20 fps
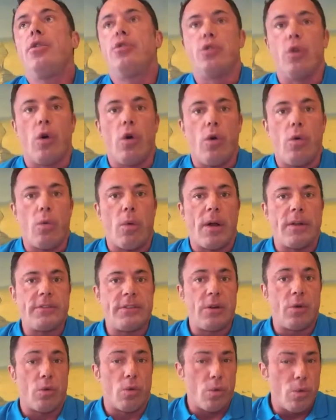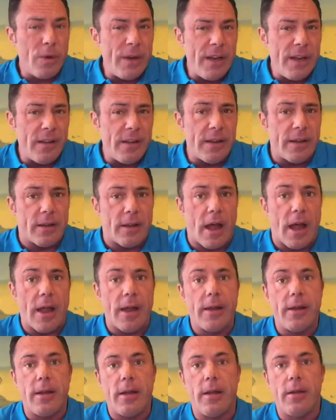Joel, what's it really
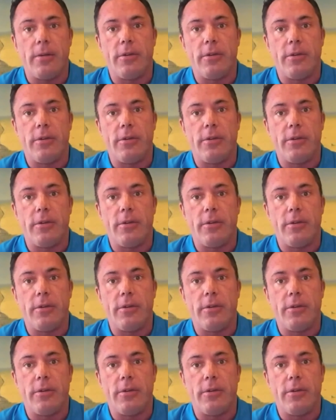like